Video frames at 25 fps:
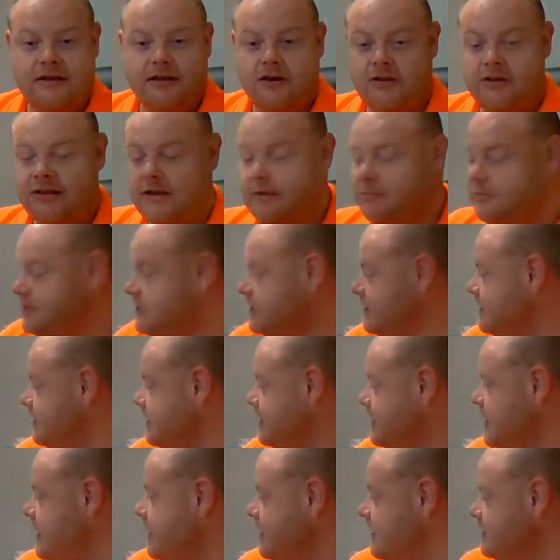
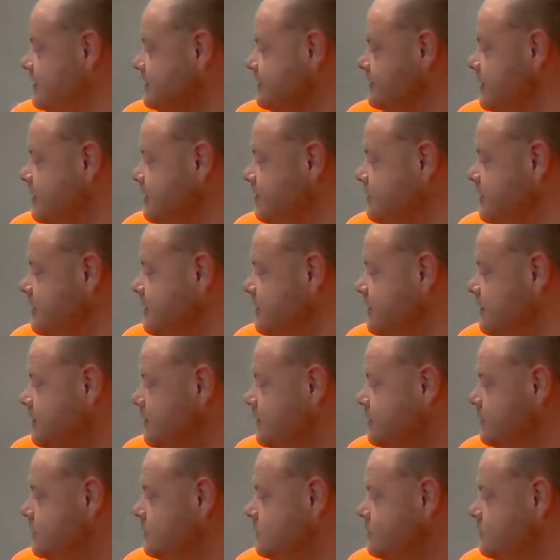carton is going to be
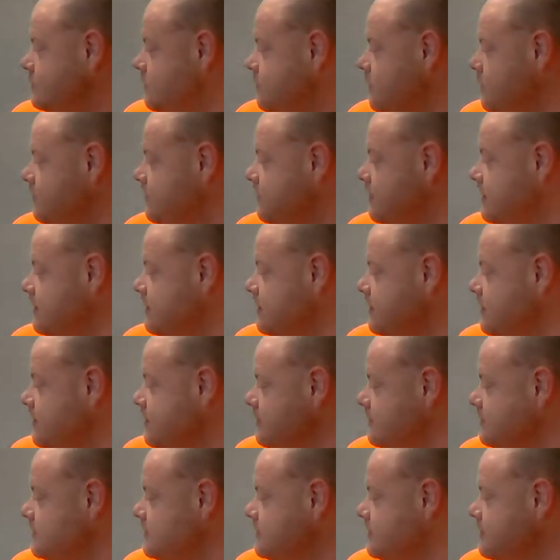12
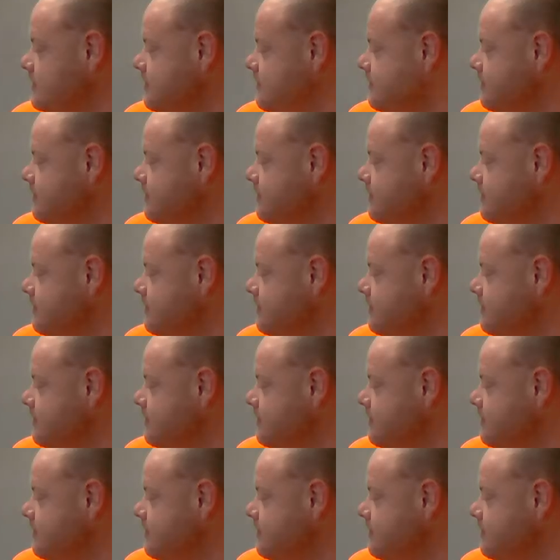kilos.